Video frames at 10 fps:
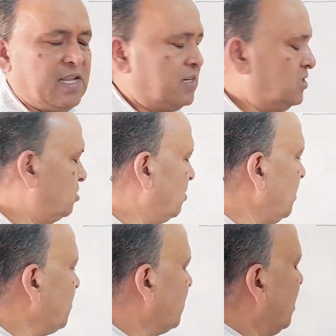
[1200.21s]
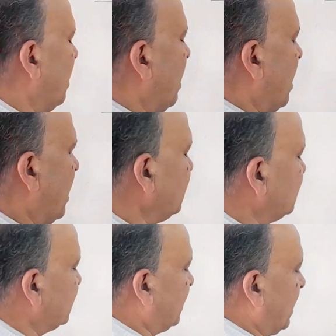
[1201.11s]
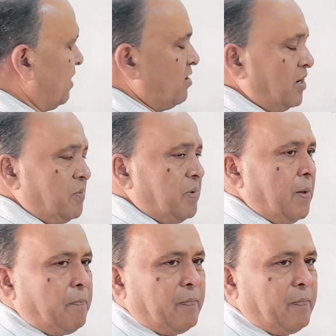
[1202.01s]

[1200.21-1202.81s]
than 0. and it cannot be a